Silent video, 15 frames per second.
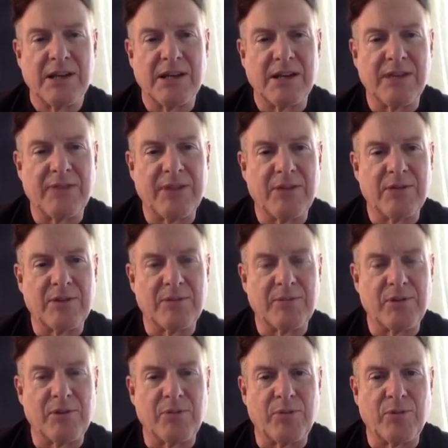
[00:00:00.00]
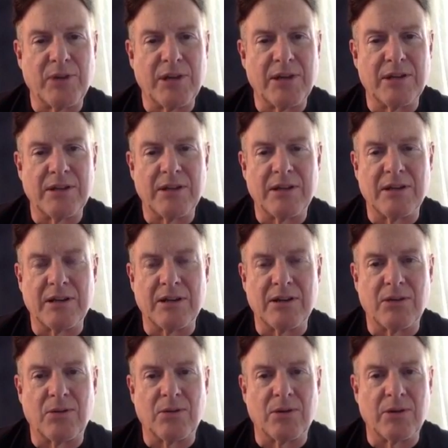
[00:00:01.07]
if they were appropriate,
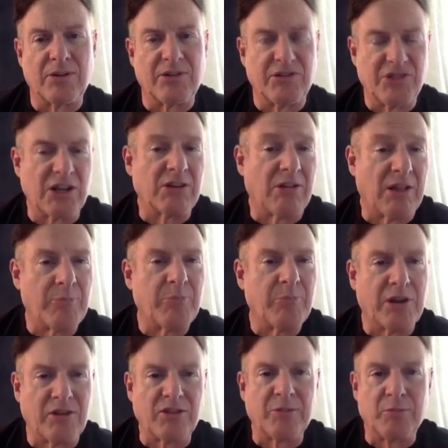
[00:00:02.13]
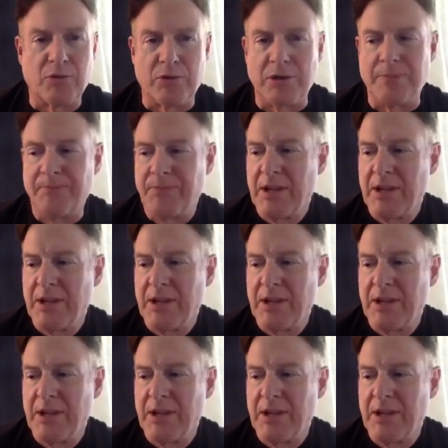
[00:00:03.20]
or to general operating support